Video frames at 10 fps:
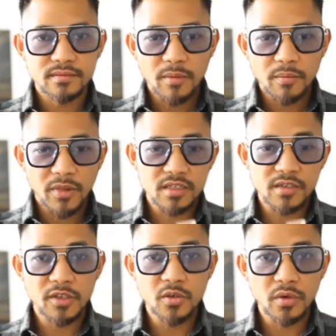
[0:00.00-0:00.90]
Plus, if
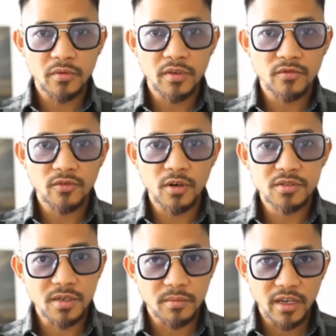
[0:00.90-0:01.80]
you do it with your phone,
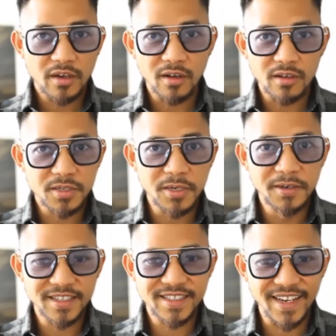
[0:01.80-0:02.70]
somebody calls you
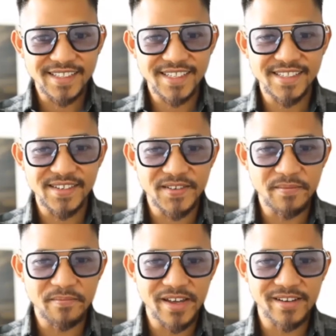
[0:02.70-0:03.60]
and texts you in the
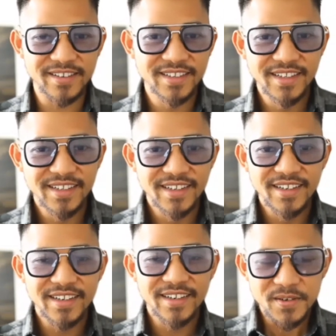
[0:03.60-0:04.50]
middle,
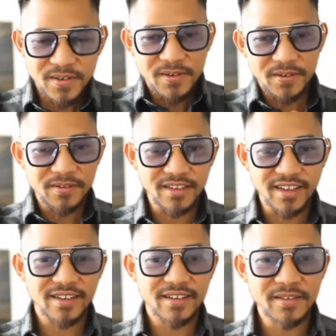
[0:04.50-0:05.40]
you
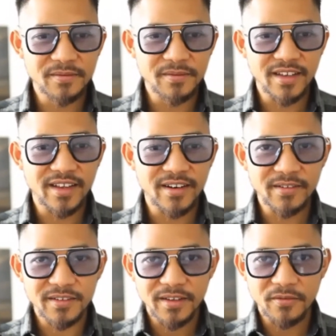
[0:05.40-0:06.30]

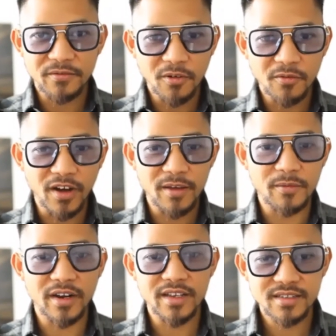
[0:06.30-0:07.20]
know, your phone
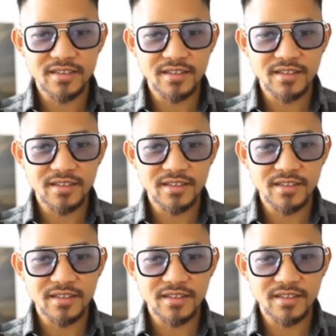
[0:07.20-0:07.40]
vibrates.